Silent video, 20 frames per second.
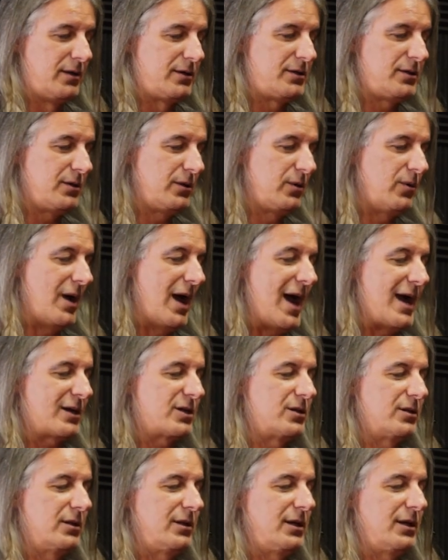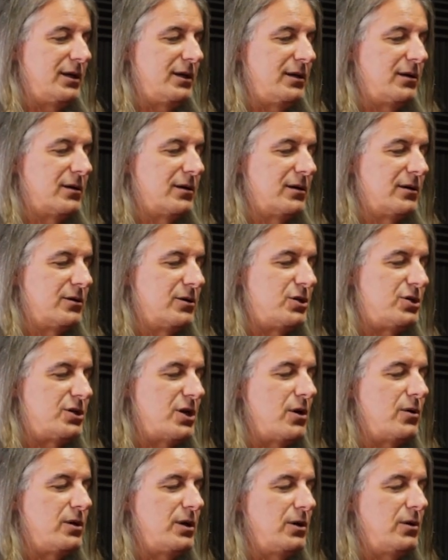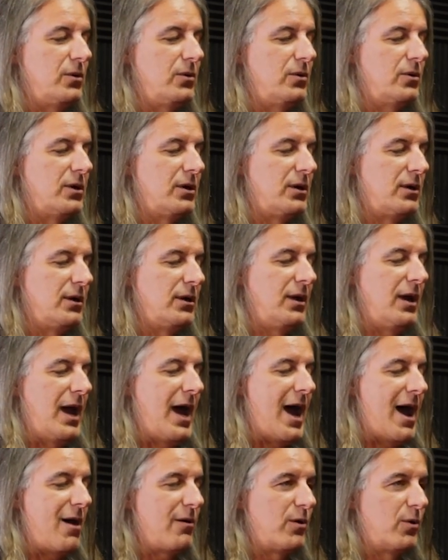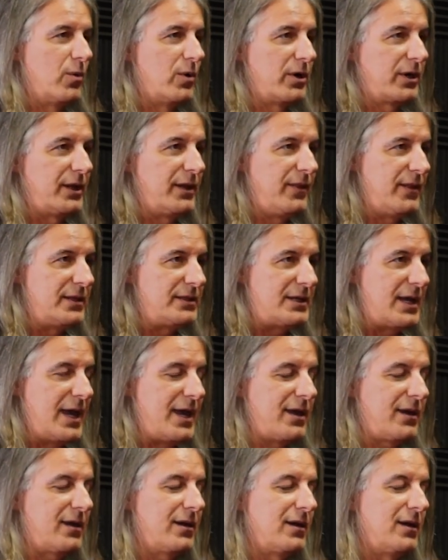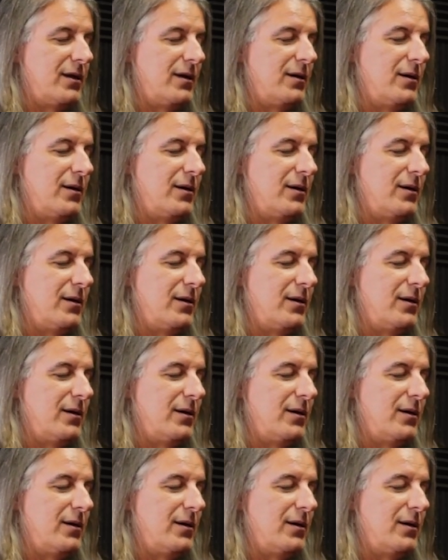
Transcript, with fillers: to actually show you how to work in the tank